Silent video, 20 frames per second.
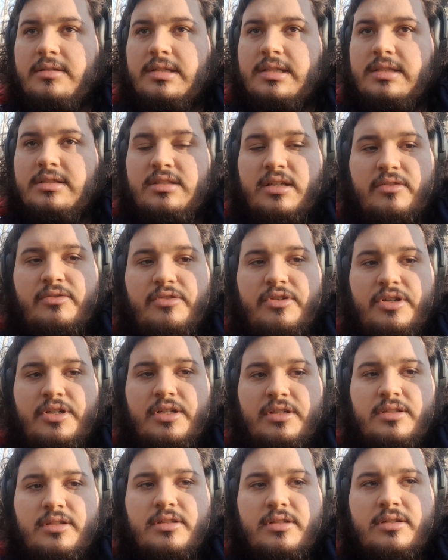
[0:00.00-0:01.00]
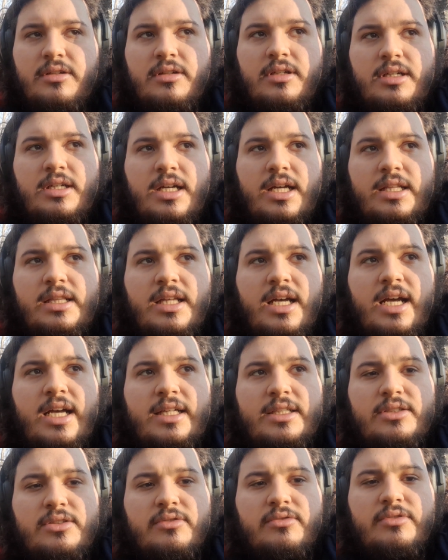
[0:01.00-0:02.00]
he suffered at the
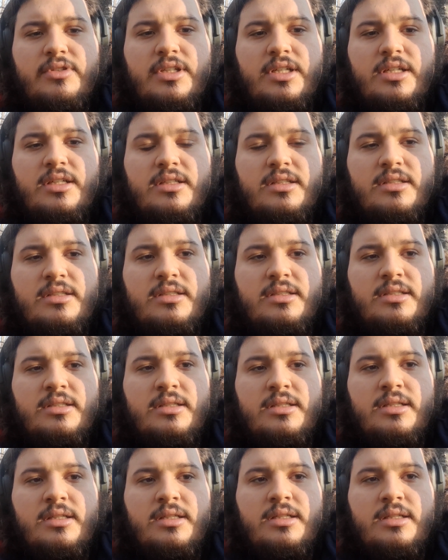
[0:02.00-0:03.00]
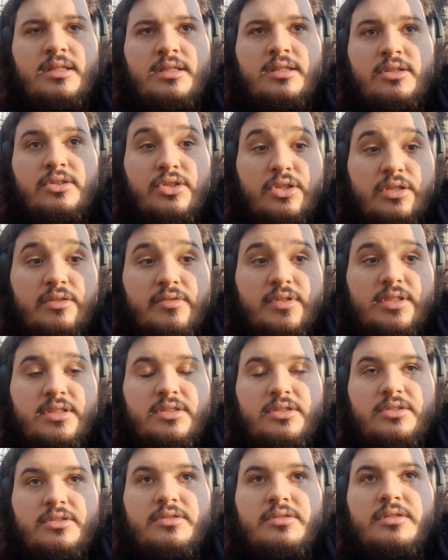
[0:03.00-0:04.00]
hands of the
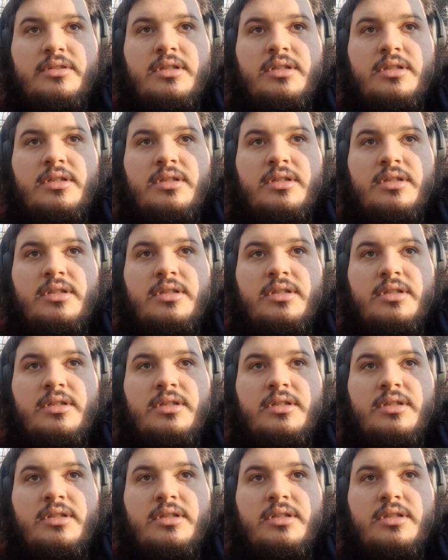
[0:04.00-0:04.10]
servants,